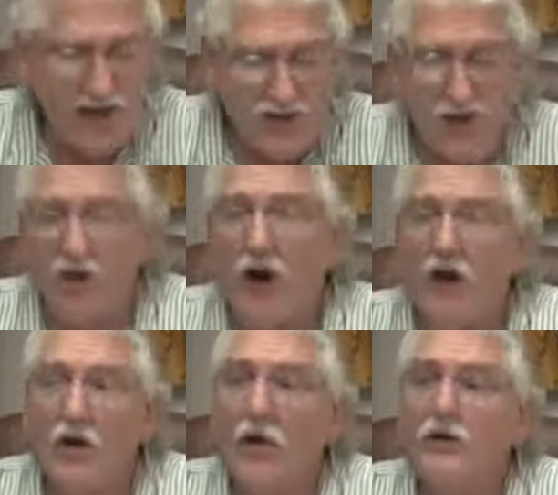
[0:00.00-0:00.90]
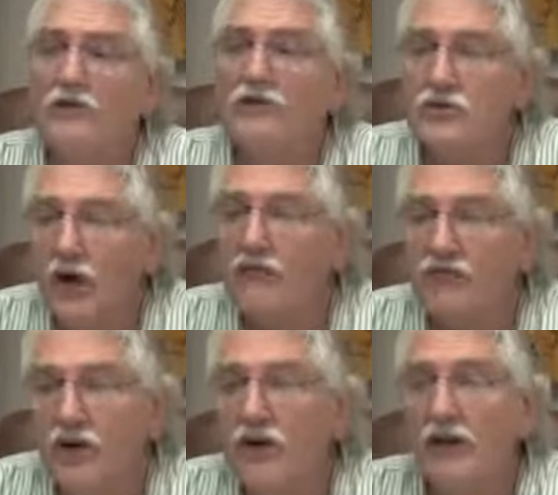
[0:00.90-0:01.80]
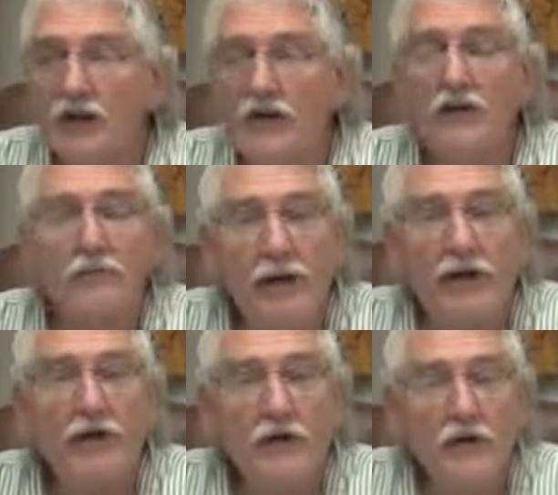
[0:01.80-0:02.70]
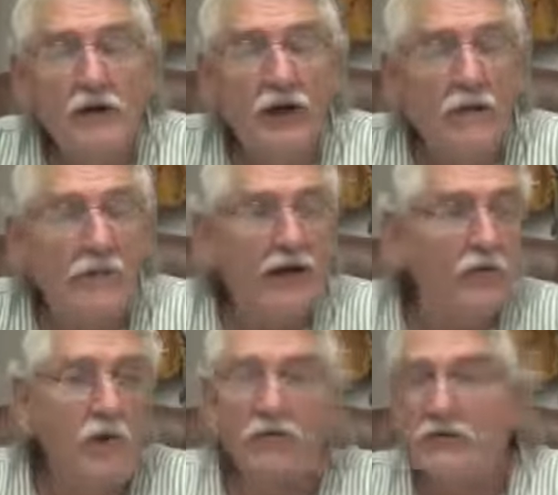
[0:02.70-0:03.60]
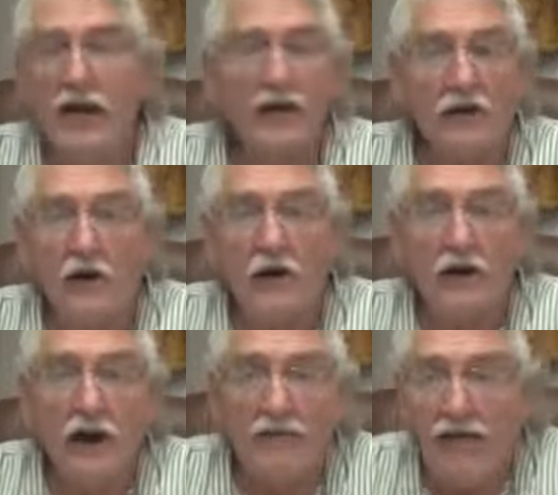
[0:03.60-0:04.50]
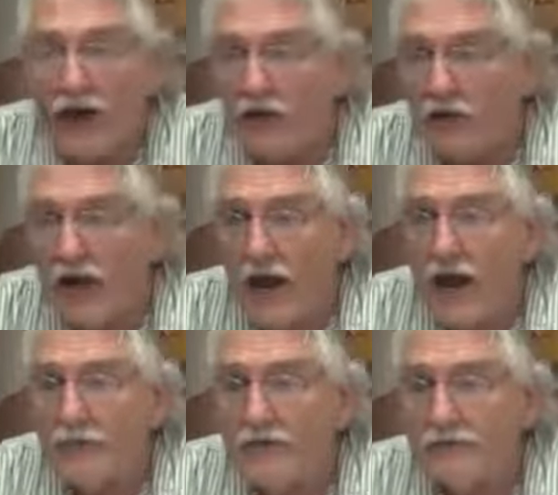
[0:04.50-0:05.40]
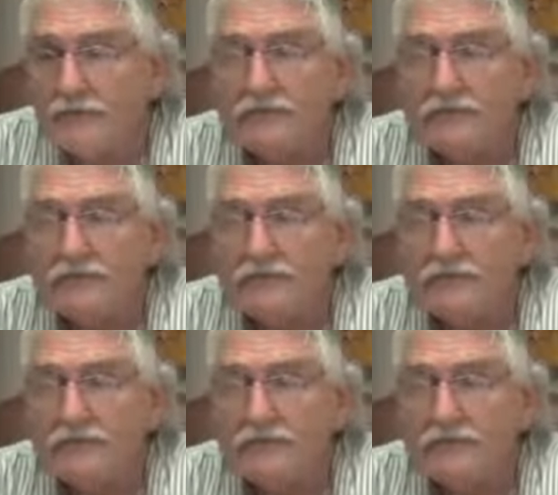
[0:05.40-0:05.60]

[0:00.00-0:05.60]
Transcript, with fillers: You are going to start feeling a little better, but it won't take long and that'll cap.